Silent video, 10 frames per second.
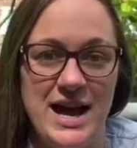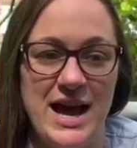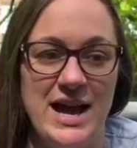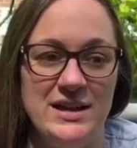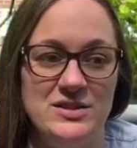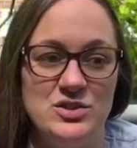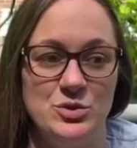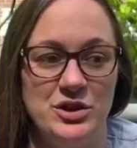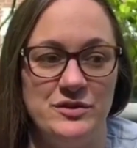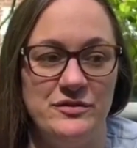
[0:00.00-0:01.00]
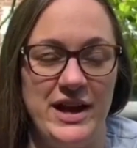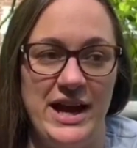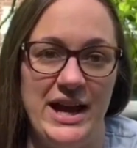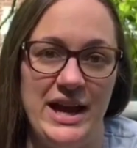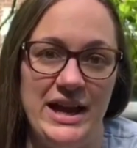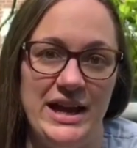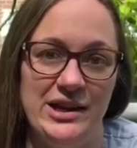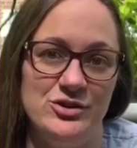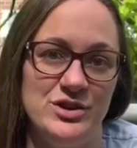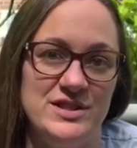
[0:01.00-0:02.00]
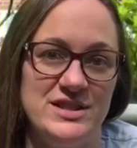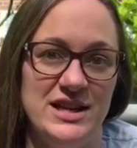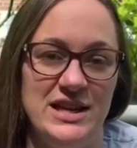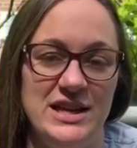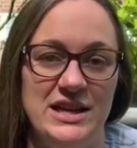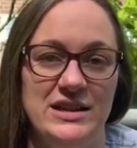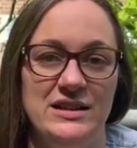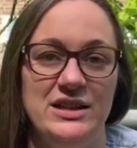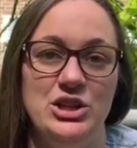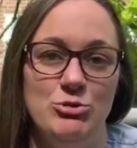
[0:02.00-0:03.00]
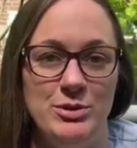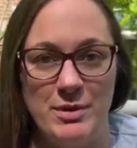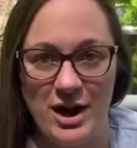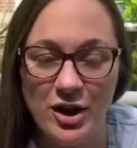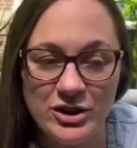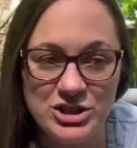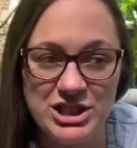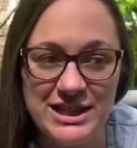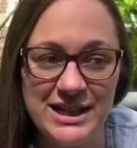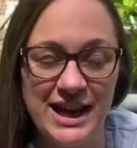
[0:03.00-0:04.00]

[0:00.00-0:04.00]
had sort of a interest in human biology,